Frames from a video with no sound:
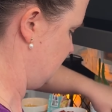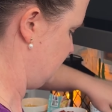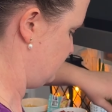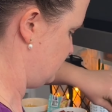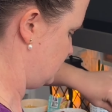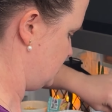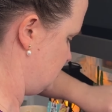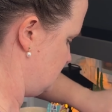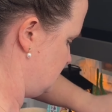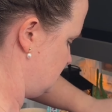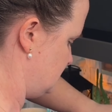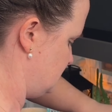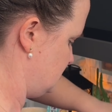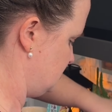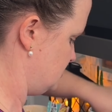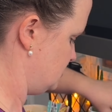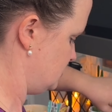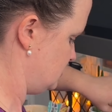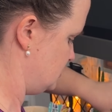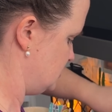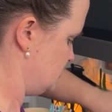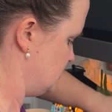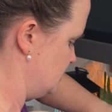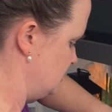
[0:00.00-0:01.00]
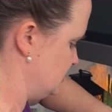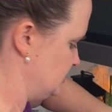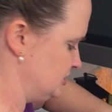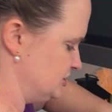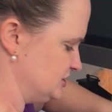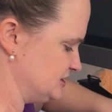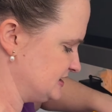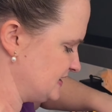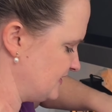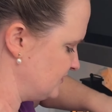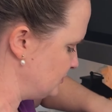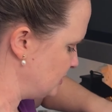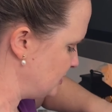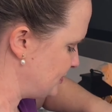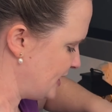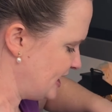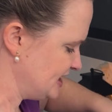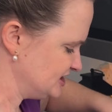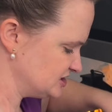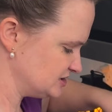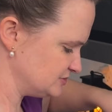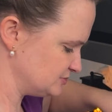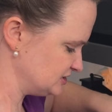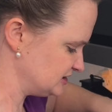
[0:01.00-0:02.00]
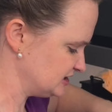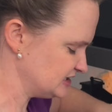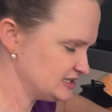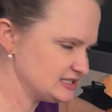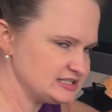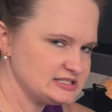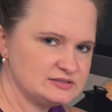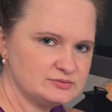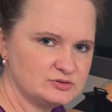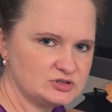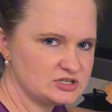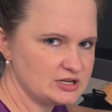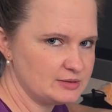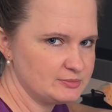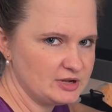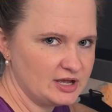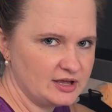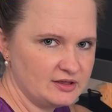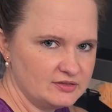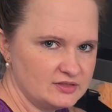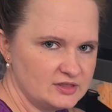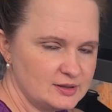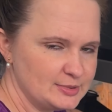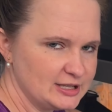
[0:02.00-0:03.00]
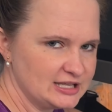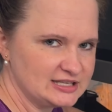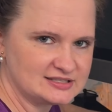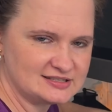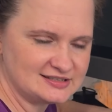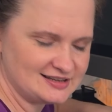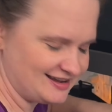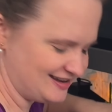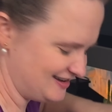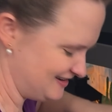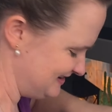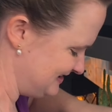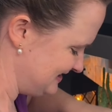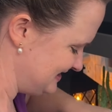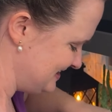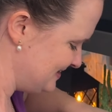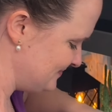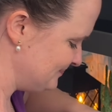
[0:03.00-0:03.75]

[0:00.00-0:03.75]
it up. You just have to be patient with this, which I'm not the best at.